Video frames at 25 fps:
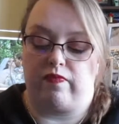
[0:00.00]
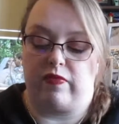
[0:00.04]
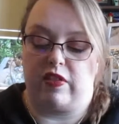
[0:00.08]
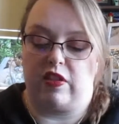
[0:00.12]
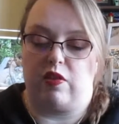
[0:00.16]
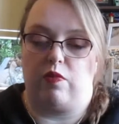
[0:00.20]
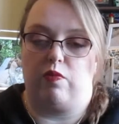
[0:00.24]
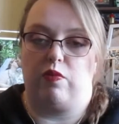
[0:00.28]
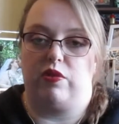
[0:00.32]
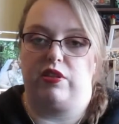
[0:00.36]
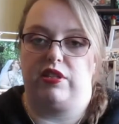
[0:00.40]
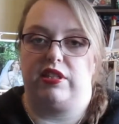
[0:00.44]

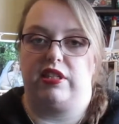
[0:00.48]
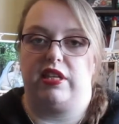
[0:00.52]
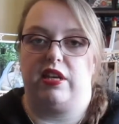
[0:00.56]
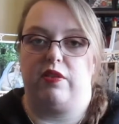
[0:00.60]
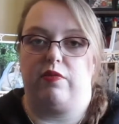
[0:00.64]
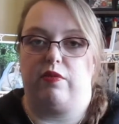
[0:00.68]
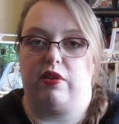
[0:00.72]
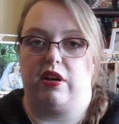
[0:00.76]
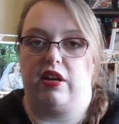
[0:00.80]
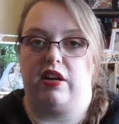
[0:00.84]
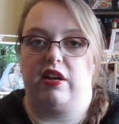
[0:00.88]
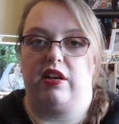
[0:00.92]
We'll see
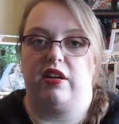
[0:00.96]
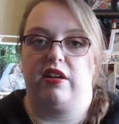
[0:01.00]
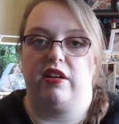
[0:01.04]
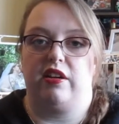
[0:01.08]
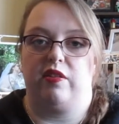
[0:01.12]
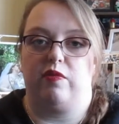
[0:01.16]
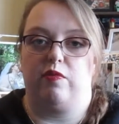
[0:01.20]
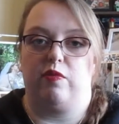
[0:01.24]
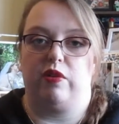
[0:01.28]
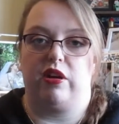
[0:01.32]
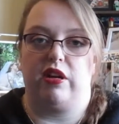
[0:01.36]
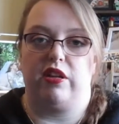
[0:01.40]
where
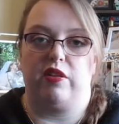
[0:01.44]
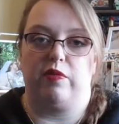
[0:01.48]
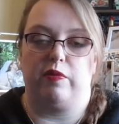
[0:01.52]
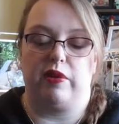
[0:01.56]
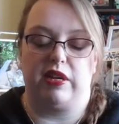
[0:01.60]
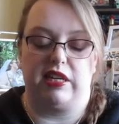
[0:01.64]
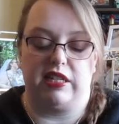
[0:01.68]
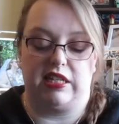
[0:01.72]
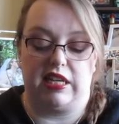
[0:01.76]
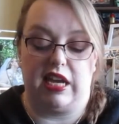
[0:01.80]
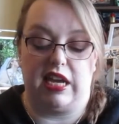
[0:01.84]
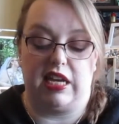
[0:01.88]
the
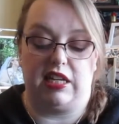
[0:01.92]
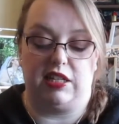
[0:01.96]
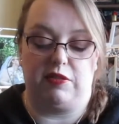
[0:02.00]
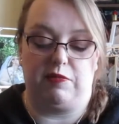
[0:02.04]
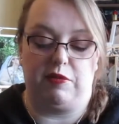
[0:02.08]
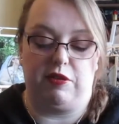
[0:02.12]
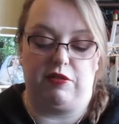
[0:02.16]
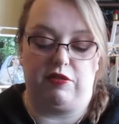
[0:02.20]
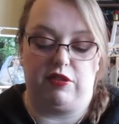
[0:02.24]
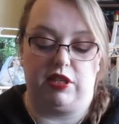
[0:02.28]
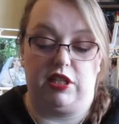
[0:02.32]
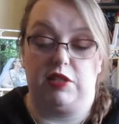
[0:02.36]
wind takes
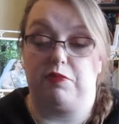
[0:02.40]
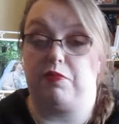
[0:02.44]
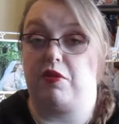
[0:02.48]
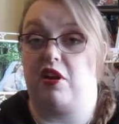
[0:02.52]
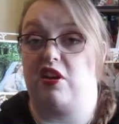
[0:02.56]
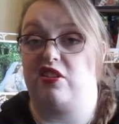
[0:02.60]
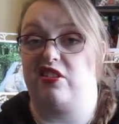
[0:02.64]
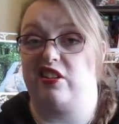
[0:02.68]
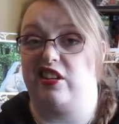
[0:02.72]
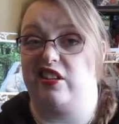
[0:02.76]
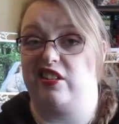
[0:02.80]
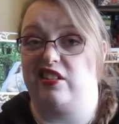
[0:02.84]
me with these
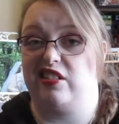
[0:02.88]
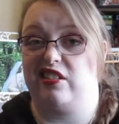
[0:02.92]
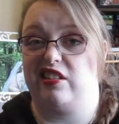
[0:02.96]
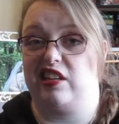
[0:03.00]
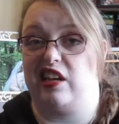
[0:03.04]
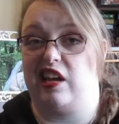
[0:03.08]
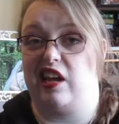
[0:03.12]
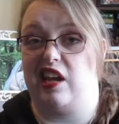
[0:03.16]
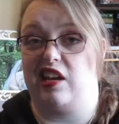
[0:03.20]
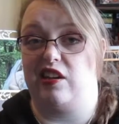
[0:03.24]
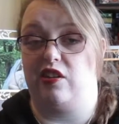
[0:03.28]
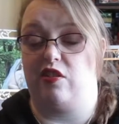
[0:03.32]
projects
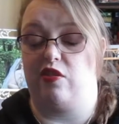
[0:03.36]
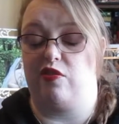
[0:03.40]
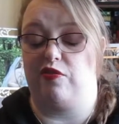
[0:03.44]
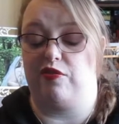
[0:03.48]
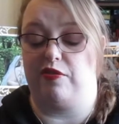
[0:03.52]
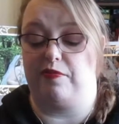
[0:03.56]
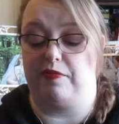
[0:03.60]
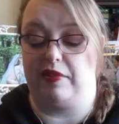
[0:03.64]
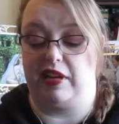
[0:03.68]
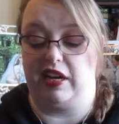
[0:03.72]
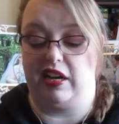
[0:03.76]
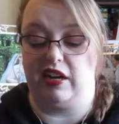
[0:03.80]
and go
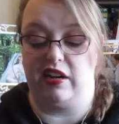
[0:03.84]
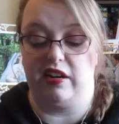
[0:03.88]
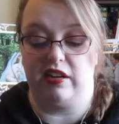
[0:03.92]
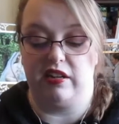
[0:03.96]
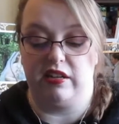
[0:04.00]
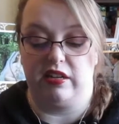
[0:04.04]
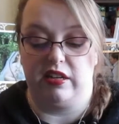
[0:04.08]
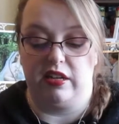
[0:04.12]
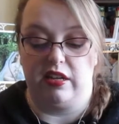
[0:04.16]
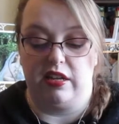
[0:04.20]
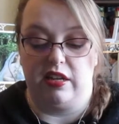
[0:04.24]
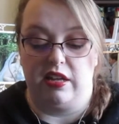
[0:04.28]
from there.
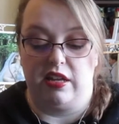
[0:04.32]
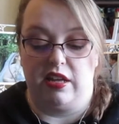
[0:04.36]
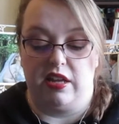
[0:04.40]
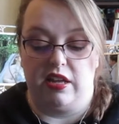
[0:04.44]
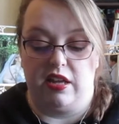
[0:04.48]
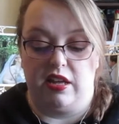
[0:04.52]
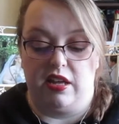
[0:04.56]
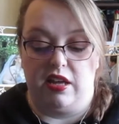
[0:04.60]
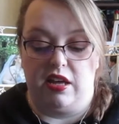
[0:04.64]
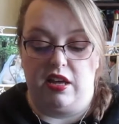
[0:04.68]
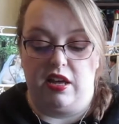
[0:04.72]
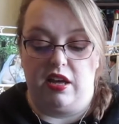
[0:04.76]

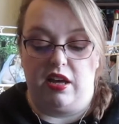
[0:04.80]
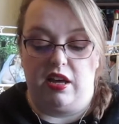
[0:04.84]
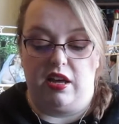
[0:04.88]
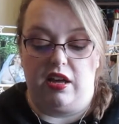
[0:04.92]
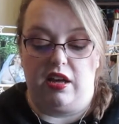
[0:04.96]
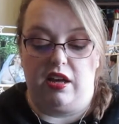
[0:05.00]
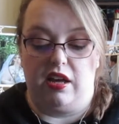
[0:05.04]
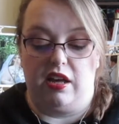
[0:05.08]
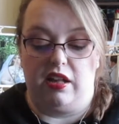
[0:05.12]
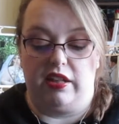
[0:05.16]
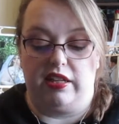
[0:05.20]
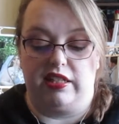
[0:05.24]

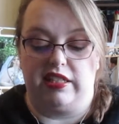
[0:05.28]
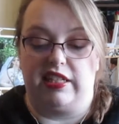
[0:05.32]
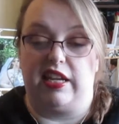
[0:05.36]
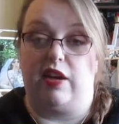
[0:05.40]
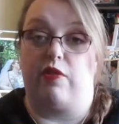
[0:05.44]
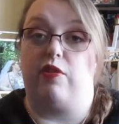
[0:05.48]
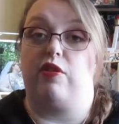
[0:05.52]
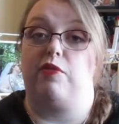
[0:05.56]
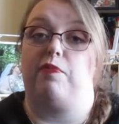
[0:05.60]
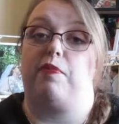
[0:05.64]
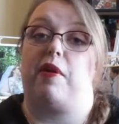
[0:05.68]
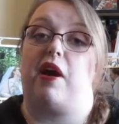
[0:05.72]
Let's see, I
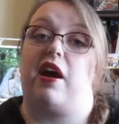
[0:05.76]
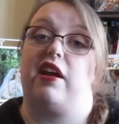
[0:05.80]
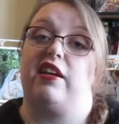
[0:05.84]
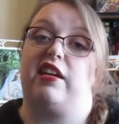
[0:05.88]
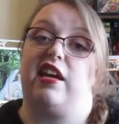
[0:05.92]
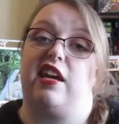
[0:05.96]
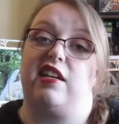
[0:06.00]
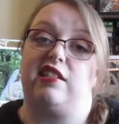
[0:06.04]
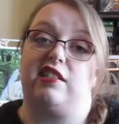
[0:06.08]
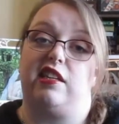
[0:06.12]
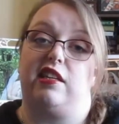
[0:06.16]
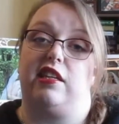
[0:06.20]
want to
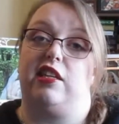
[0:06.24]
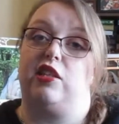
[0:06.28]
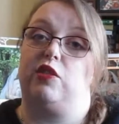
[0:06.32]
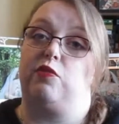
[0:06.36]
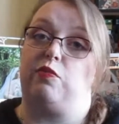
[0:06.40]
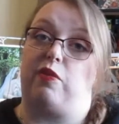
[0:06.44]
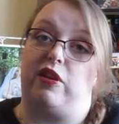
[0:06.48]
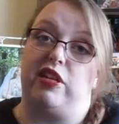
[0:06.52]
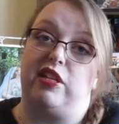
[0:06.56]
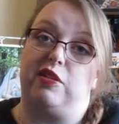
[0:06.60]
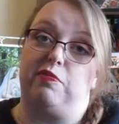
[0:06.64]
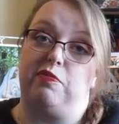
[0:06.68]
podcast at least
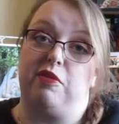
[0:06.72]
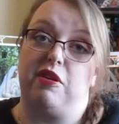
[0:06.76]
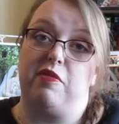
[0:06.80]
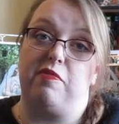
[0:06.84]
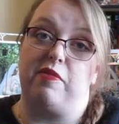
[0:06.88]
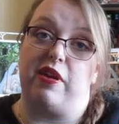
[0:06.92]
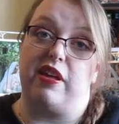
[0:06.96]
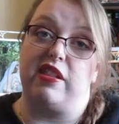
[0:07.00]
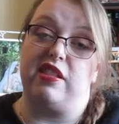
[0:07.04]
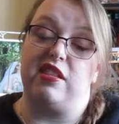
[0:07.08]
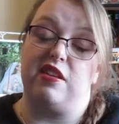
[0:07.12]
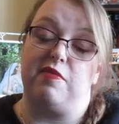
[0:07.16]
once per
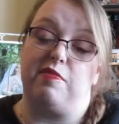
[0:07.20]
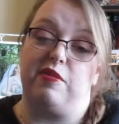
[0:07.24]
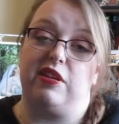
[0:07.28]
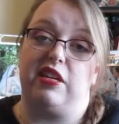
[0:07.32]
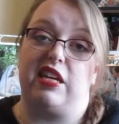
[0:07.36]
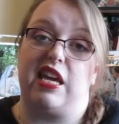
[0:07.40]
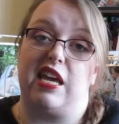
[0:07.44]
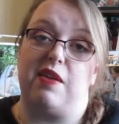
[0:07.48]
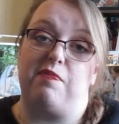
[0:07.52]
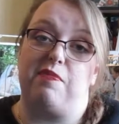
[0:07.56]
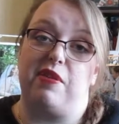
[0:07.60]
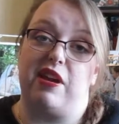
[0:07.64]
month. I've been
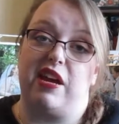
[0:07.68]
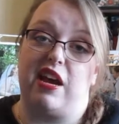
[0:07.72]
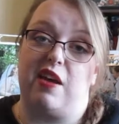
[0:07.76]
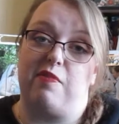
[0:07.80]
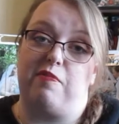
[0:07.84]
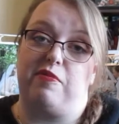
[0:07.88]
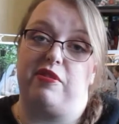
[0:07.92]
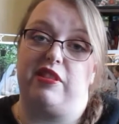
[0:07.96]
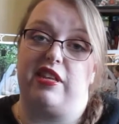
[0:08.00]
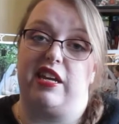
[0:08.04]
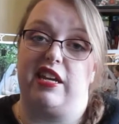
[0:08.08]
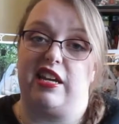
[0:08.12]
keeping
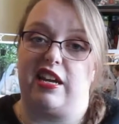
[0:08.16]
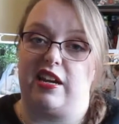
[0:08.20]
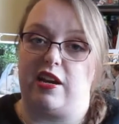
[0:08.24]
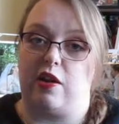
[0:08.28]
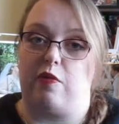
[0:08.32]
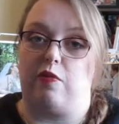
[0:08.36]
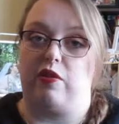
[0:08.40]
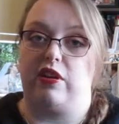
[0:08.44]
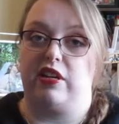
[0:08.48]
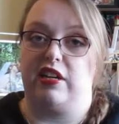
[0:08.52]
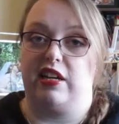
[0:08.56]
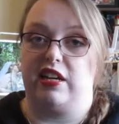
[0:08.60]
up with it, and I
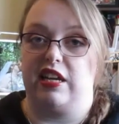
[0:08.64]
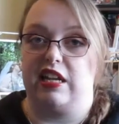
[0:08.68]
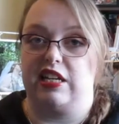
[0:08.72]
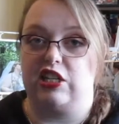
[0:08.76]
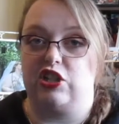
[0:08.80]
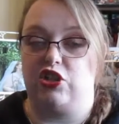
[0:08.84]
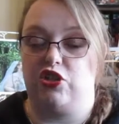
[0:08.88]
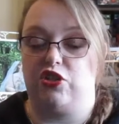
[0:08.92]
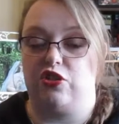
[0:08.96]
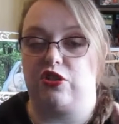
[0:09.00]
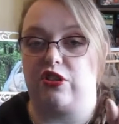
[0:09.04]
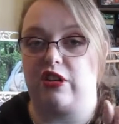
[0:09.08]
want to
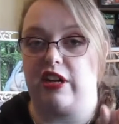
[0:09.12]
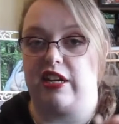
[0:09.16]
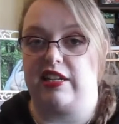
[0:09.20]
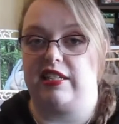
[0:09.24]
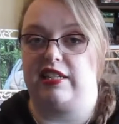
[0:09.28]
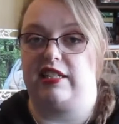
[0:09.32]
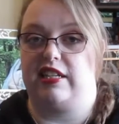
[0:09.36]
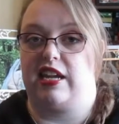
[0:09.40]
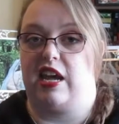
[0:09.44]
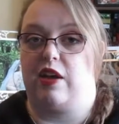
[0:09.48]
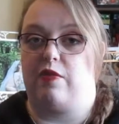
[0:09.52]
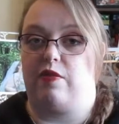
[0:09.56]
ensure I
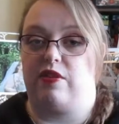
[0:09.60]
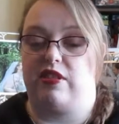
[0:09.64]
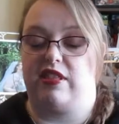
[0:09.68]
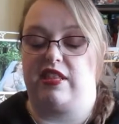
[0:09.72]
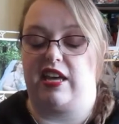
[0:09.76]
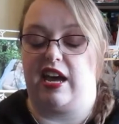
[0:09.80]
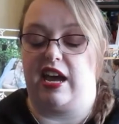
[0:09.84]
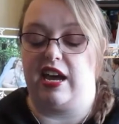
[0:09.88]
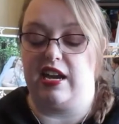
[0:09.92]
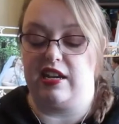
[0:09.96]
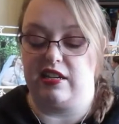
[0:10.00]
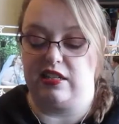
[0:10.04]
stay with
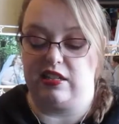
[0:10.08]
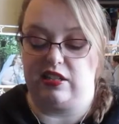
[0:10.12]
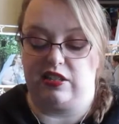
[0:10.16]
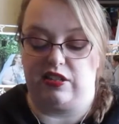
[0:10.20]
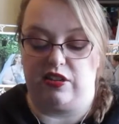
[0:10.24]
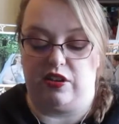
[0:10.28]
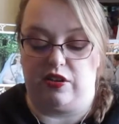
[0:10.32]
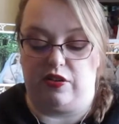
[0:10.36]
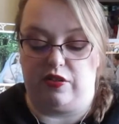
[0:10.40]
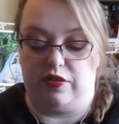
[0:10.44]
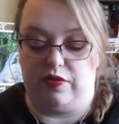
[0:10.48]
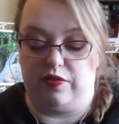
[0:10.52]
that,
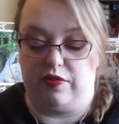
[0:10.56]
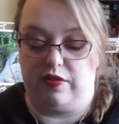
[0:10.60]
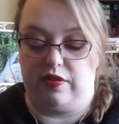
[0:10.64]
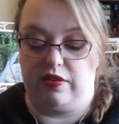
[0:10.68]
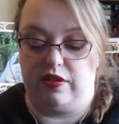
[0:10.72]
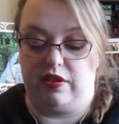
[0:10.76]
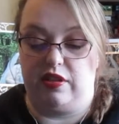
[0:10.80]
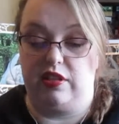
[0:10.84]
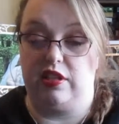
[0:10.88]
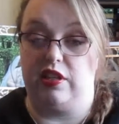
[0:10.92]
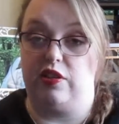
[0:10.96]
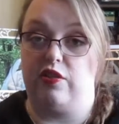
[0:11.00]
so
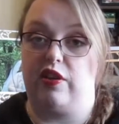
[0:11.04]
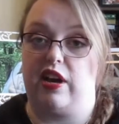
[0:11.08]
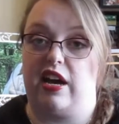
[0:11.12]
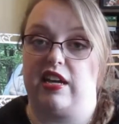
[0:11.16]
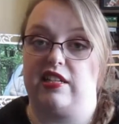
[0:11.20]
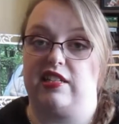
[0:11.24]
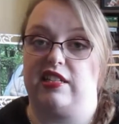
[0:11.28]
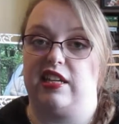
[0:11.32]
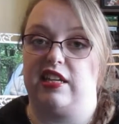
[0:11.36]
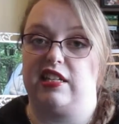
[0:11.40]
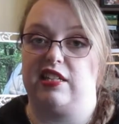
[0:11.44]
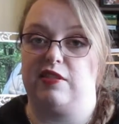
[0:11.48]
you
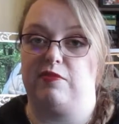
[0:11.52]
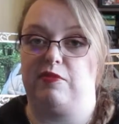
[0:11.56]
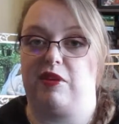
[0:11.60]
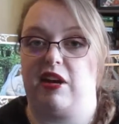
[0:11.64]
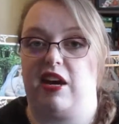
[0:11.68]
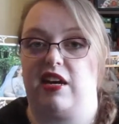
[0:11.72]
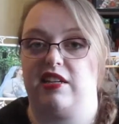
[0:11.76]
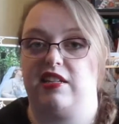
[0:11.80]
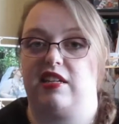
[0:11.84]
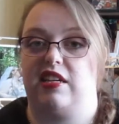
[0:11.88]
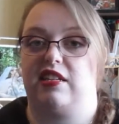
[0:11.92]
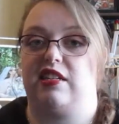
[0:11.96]
guys get some
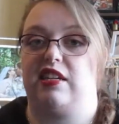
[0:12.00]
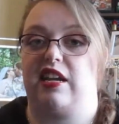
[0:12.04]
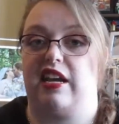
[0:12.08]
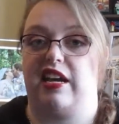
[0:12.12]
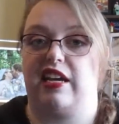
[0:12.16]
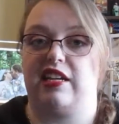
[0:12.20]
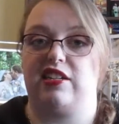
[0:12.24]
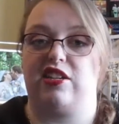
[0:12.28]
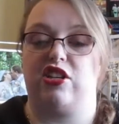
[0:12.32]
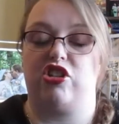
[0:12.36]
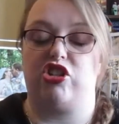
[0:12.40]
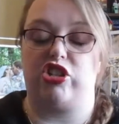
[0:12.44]
content and I
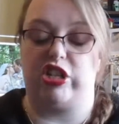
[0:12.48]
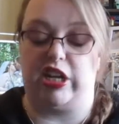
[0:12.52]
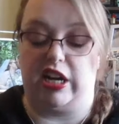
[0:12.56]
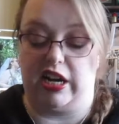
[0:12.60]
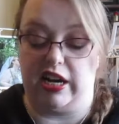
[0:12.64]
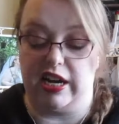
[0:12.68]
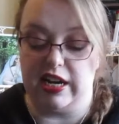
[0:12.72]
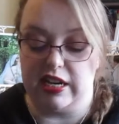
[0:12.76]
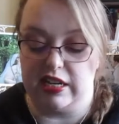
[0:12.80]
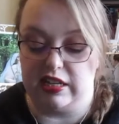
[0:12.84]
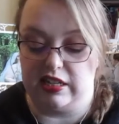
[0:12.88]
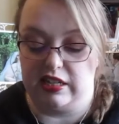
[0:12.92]
get to share
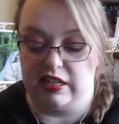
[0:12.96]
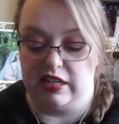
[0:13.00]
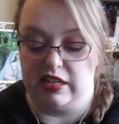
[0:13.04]
it.